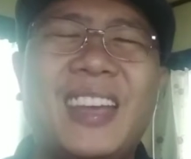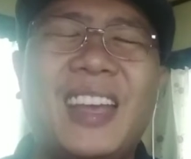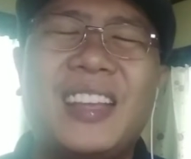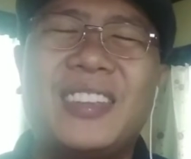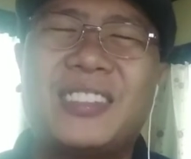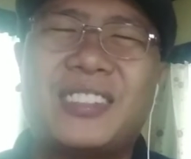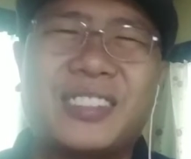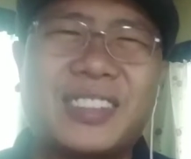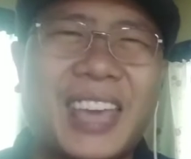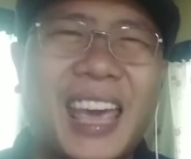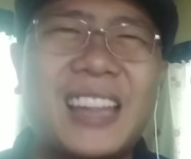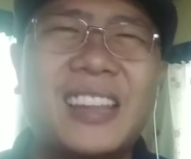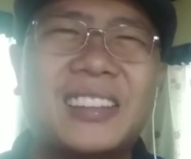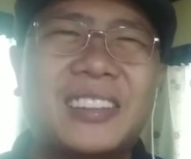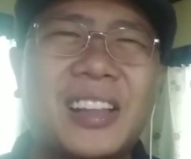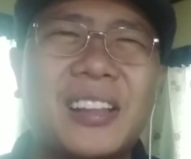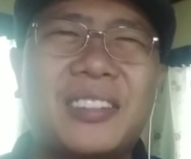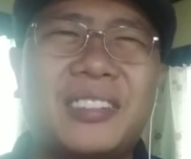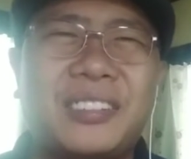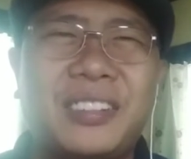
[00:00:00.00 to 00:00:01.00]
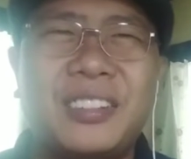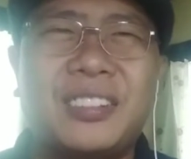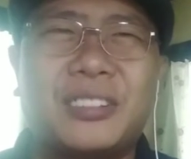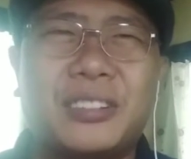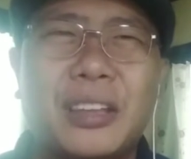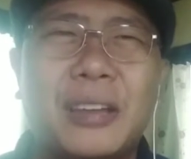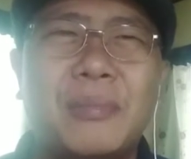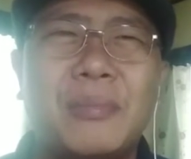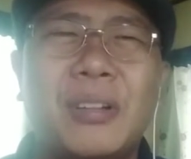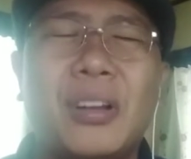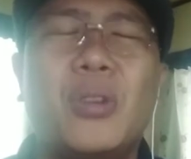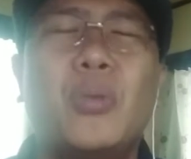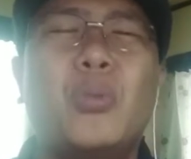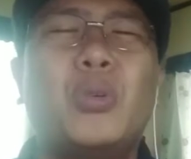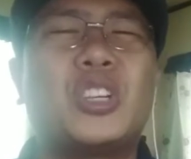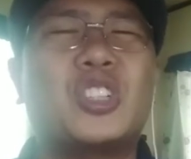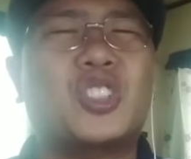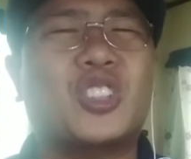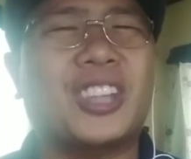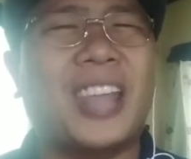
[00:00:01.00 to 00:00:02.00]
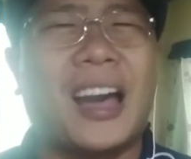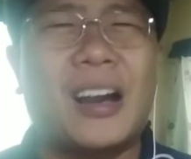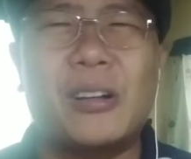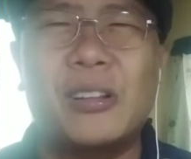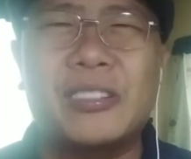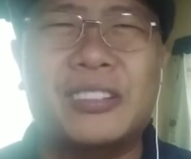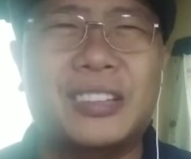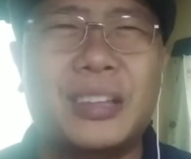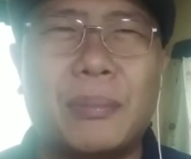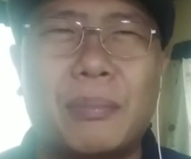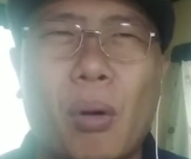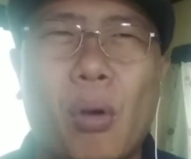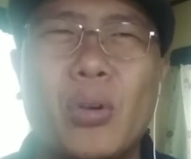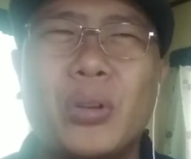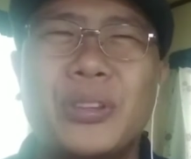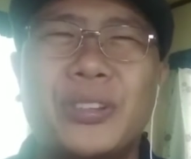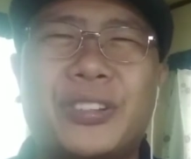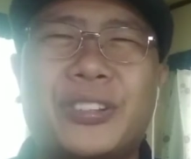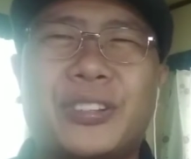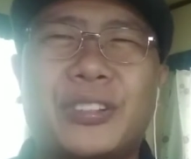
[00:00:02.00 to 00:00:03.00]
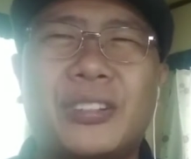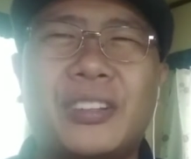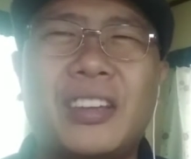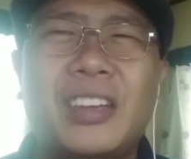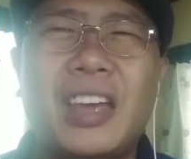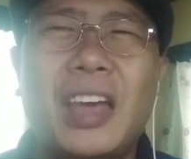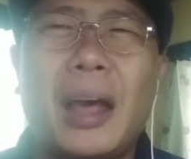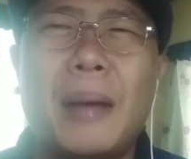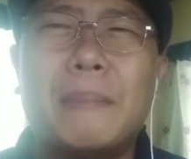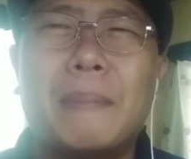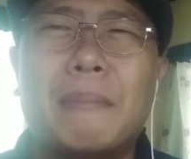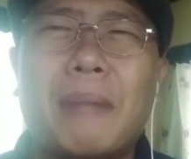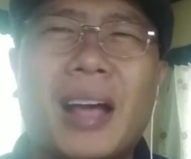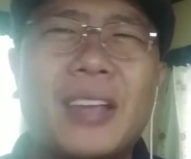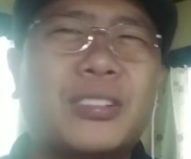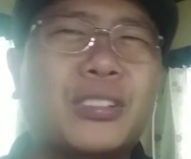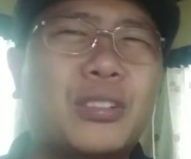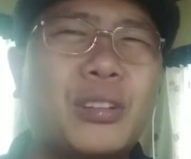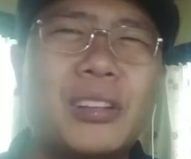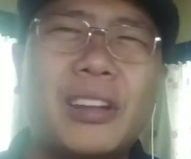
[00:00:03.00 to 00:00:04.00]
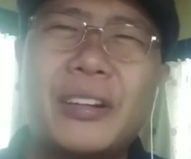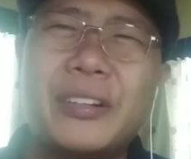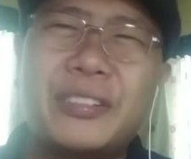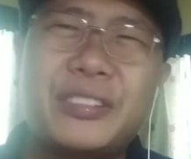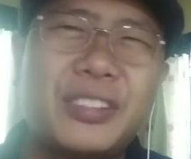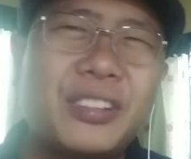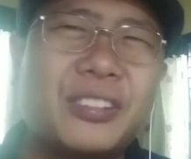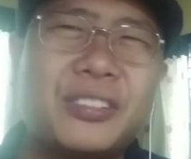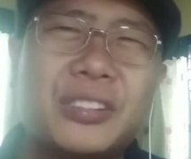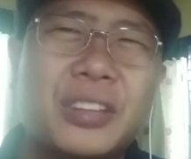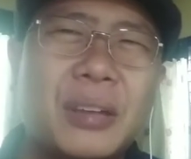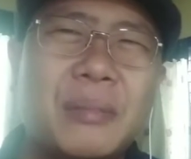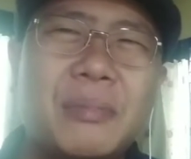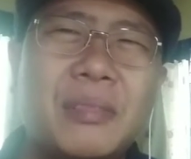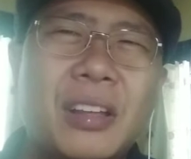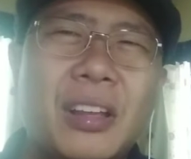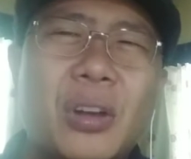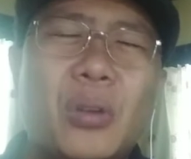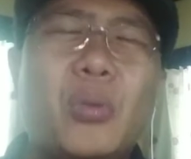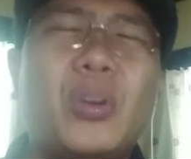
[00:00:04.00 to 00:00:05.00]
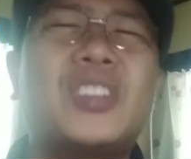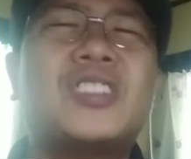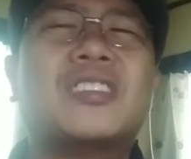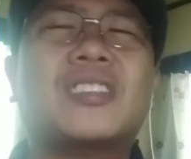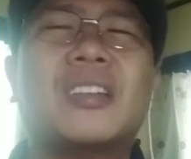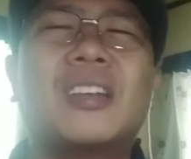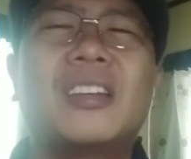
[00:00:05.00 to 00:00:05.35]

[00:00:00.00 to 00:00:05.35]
skeletal system, which tackles the bones, muscular system, which